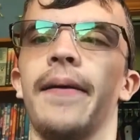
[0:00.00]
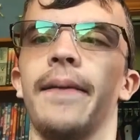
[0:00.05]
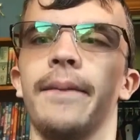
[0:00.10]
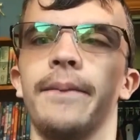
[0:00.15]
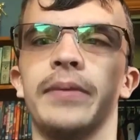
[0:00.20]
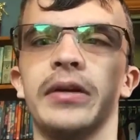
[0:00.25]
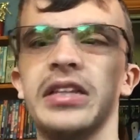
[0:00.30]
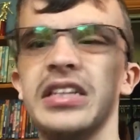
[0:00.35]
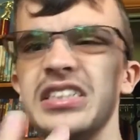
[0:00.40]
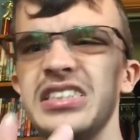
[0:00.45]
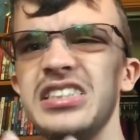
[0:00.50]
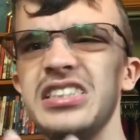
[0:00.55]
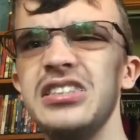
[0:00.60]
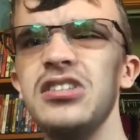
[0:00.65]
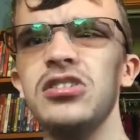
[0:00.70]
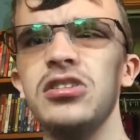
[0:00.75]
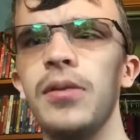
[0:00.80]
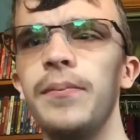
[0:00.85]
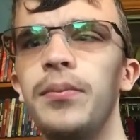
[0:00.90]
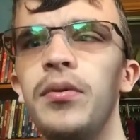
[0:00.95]
But this is
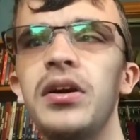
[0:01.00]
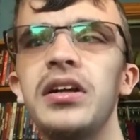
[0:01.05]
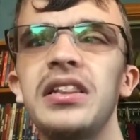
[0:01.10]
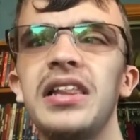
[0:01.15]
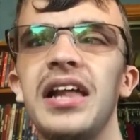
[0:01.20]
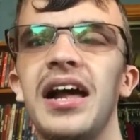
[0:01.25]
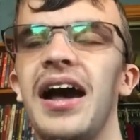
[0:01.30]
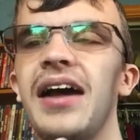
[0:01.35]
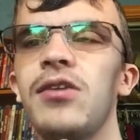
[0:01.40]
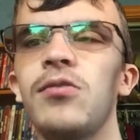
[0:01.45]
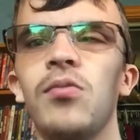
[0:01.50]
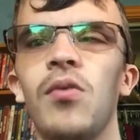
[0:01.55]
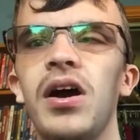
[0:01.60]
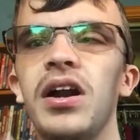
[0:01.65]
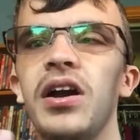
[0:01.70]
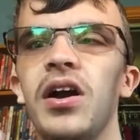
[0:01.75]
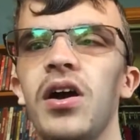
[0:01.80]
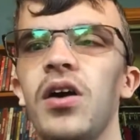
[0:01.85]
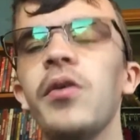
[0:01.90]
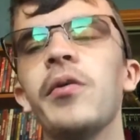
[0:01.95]
just a book that I want
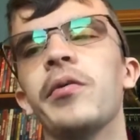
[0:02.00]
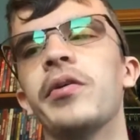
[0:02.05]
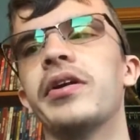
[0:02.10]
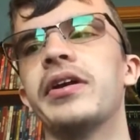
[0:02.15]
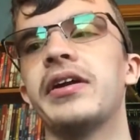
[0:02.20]
to own.